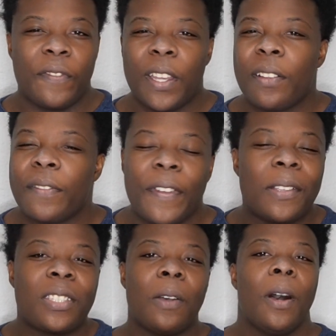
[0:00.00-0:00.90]
It
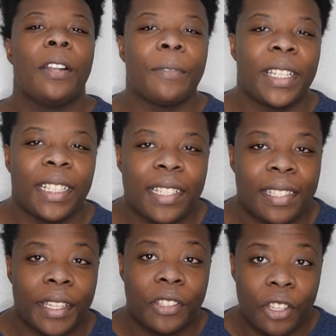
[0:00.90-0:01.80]
felt so
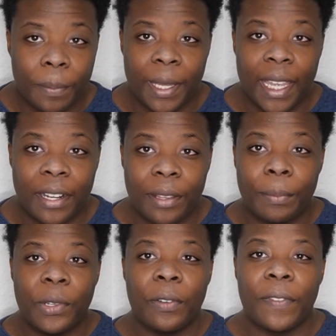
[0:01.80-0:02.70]
unrealistic. It took me out of
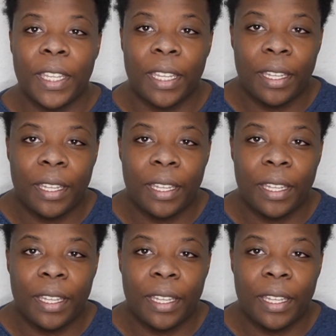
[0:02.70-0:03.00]
the movie.